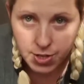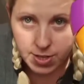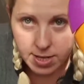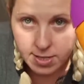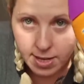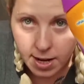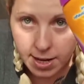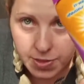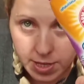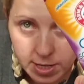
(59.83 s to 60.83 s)
you this. I
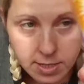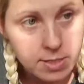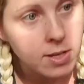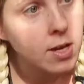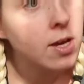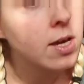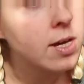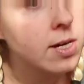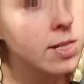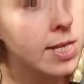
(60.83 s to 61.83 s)
got these
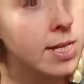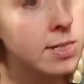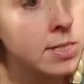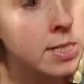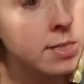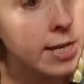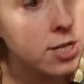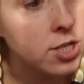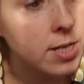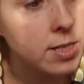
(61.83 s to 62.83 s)
Clean
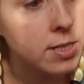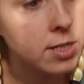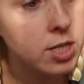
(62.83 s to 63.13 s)
Sensations